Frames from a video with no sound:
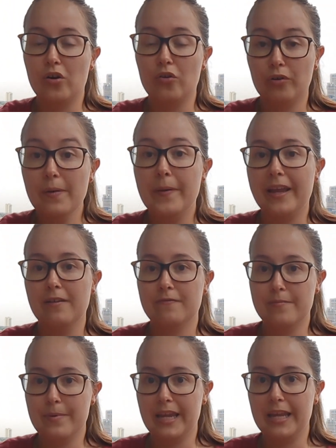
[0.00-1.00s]
gripping
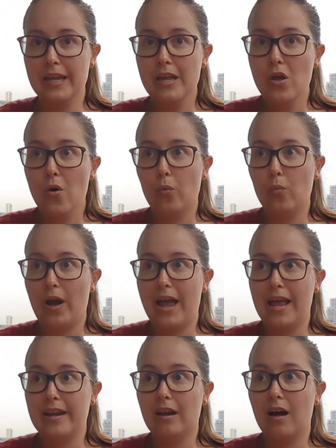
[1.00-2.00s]
for me
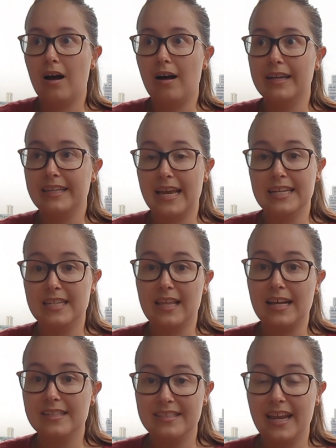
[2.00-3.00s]
when I get to
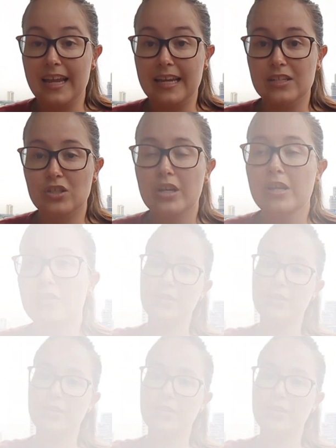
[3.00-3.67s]
that stage.